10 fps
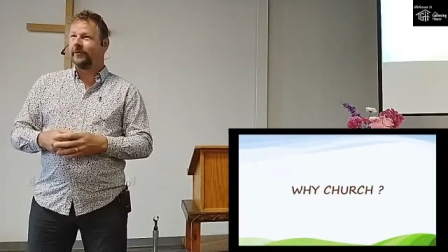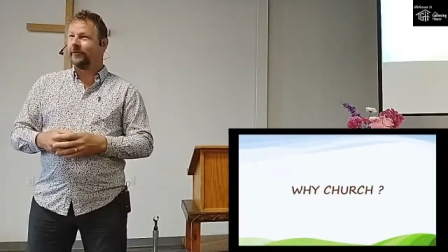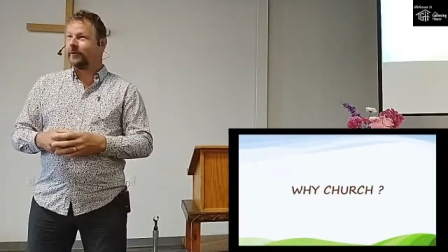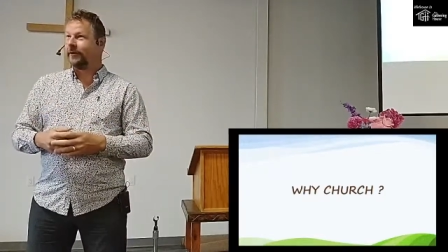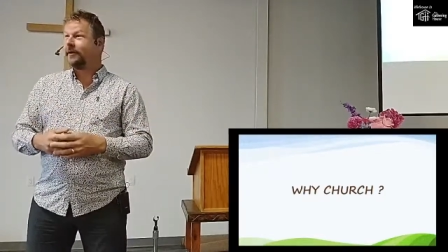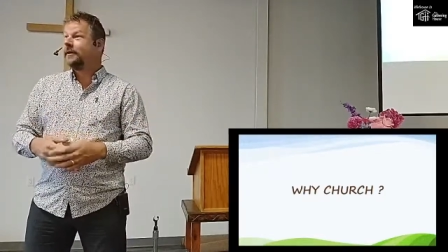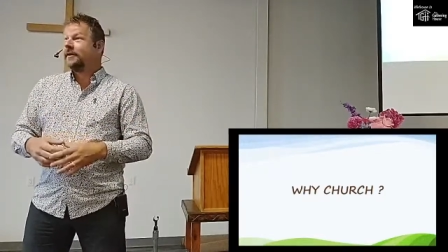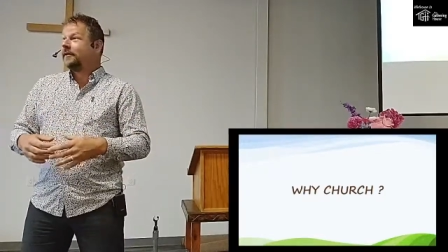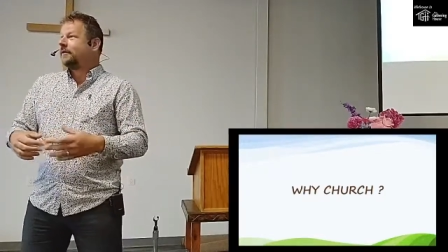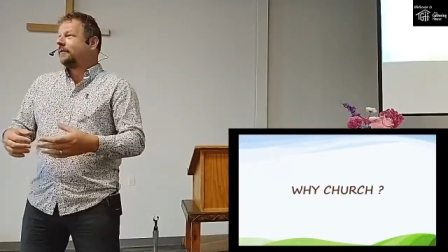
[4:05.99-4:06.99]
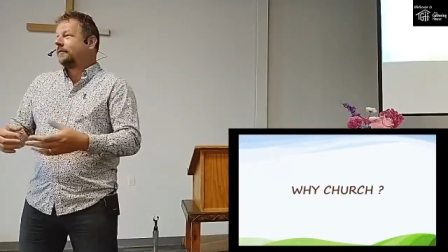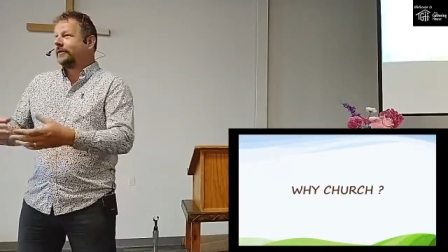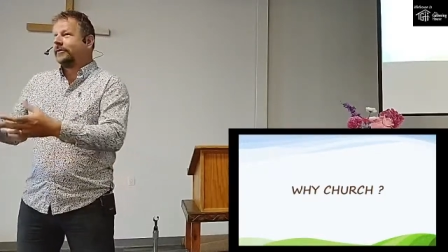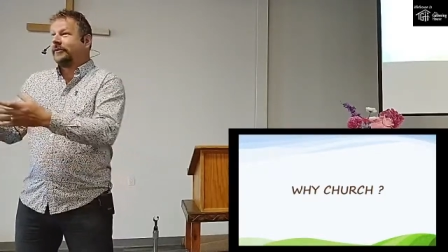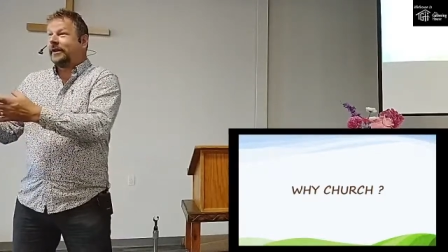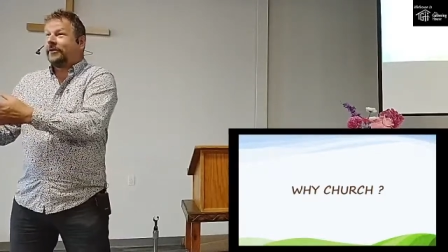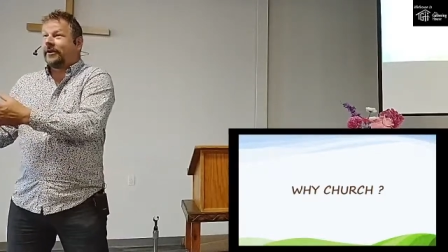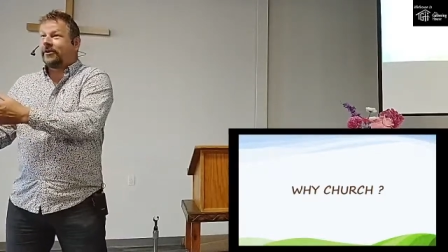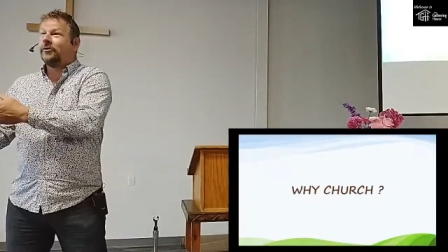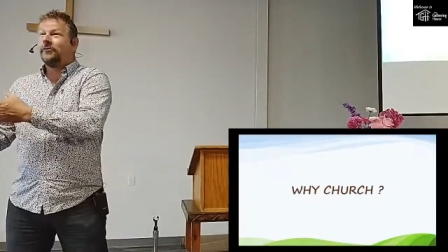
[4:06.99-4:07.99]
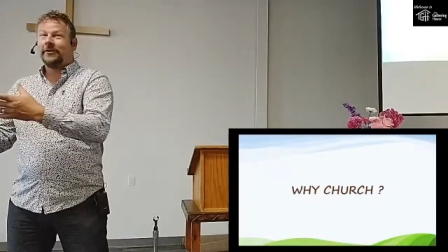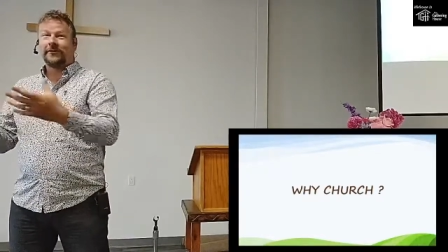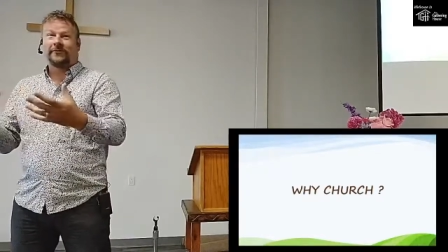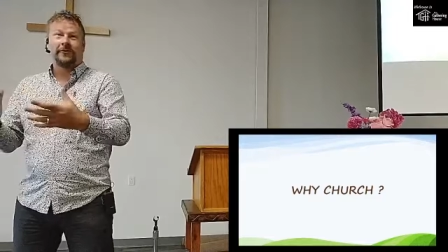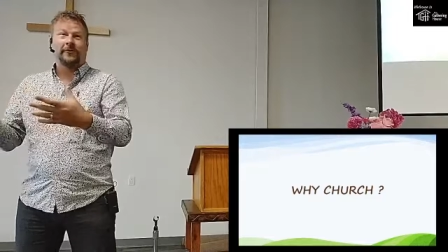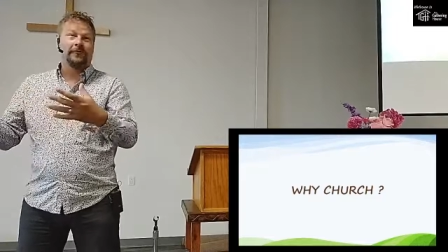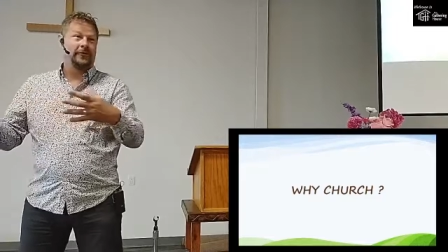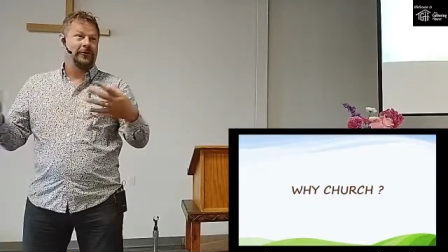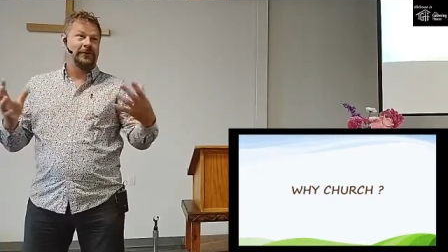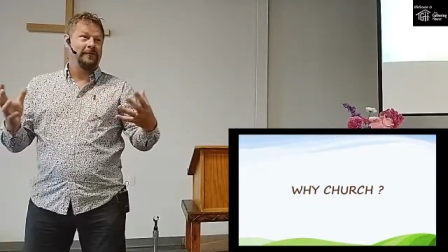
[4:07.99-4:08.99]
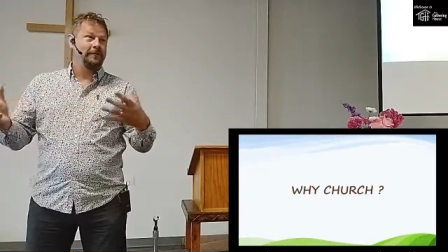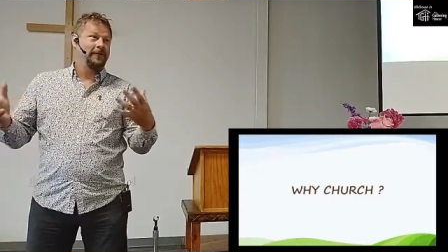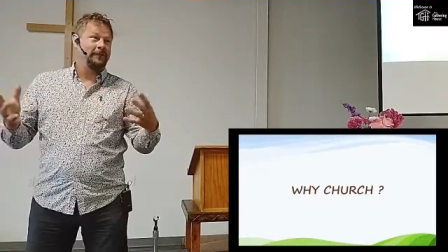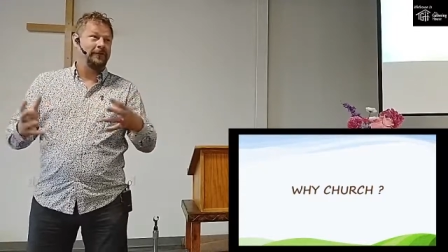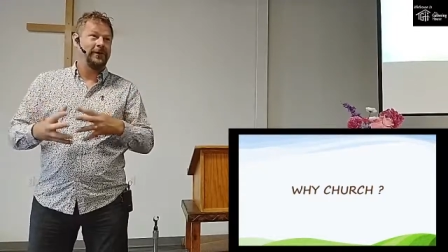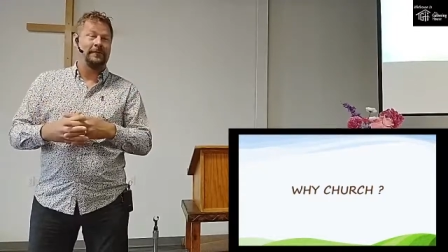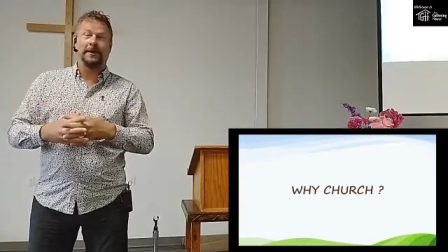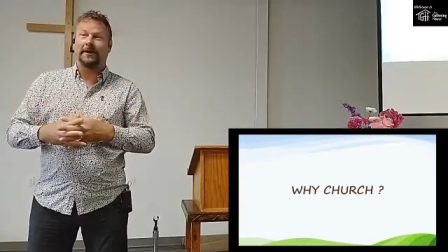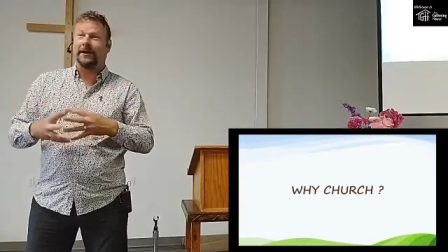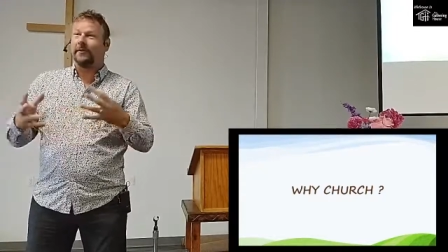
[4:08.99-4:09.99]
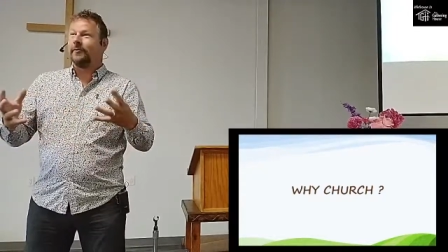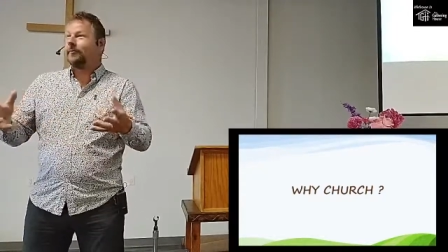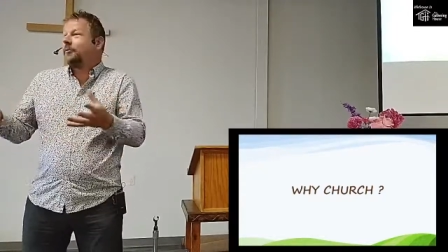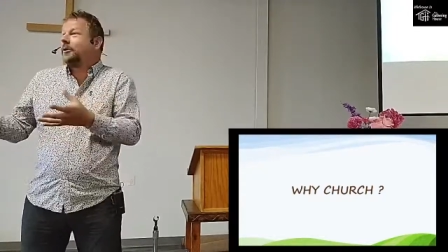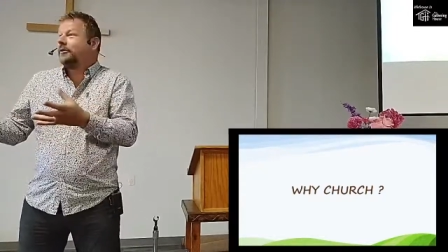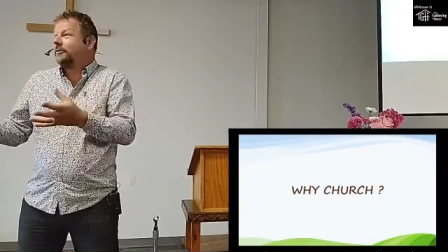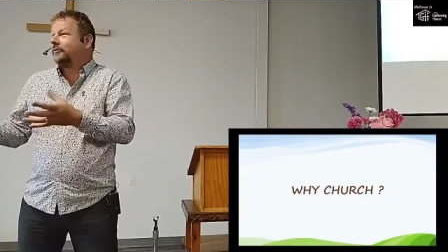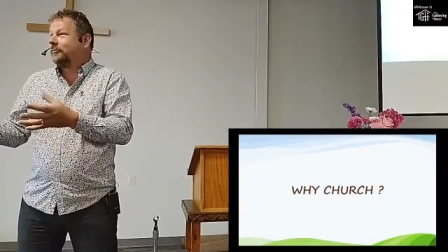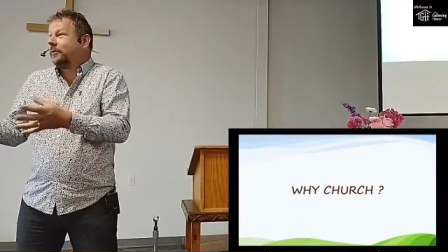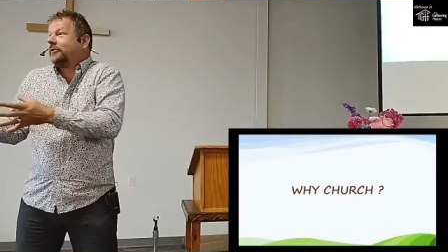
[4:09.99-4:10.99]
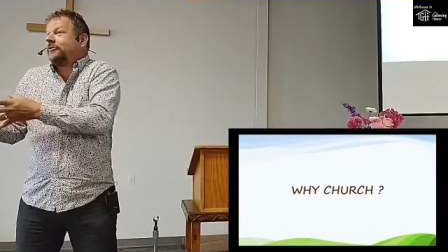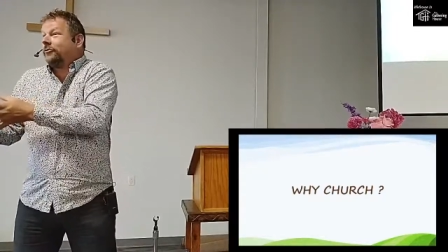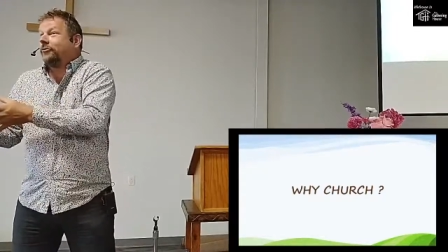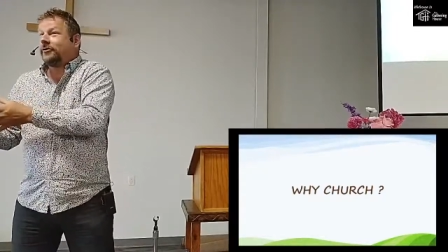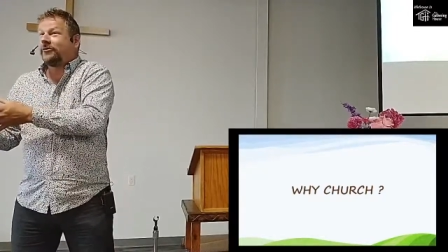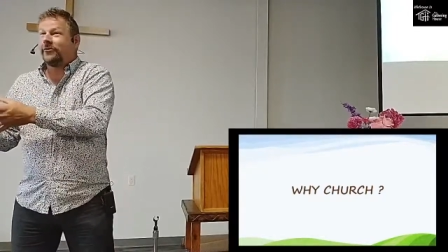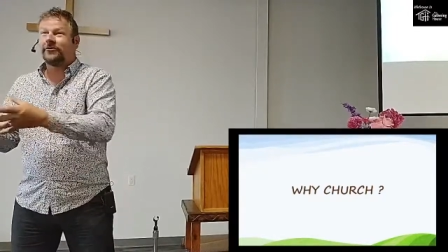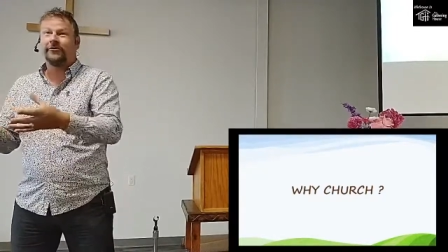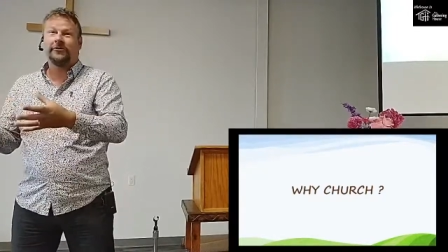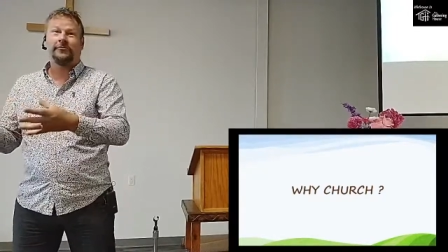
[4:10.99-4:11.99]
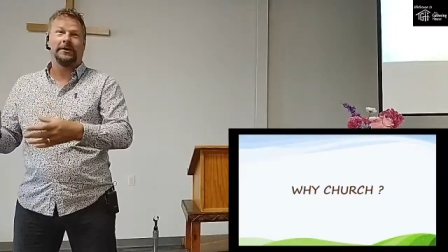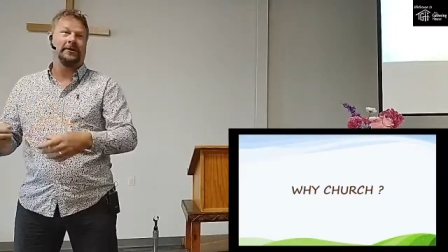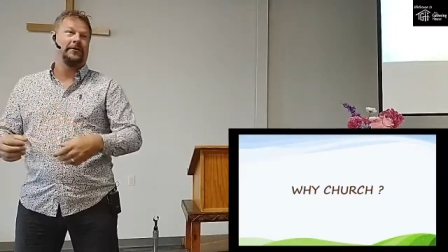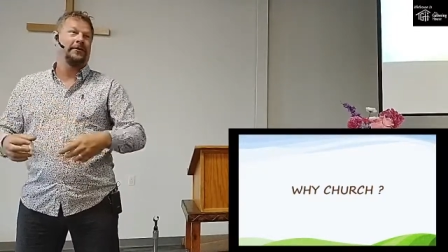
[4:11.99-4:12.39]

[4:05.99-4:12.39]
Or, you know, now that COVID is over and we're free to meet, like, what are you, what is your church doing?